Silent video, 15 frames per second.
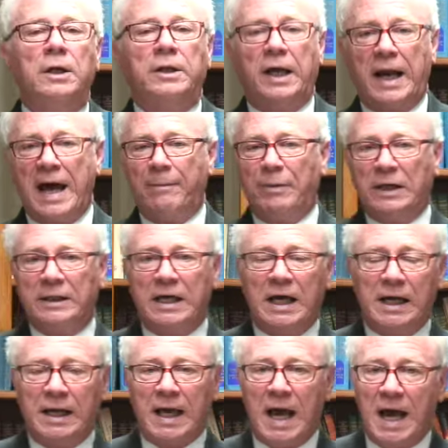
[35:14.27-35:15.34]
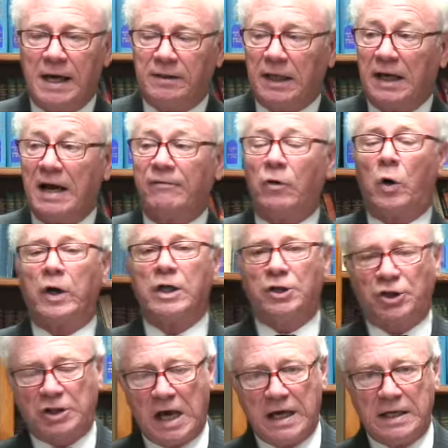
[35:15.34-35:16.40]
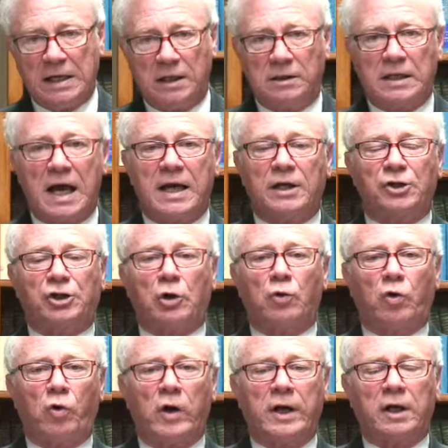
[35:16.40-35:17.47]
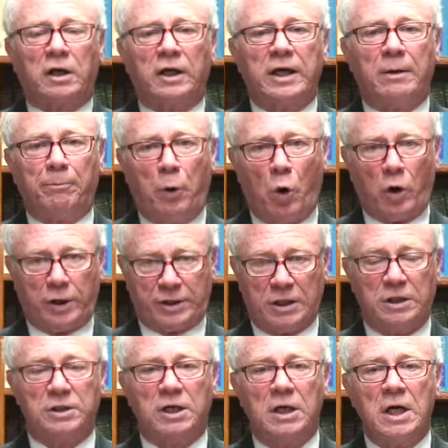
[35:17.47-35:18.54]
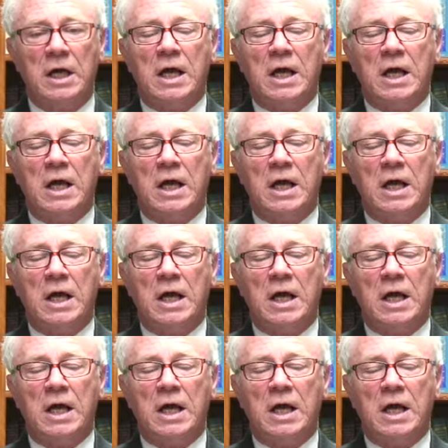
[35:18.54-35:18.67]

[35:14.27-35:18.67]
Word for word: that I've been getting at, that I've already stated, that is so critically important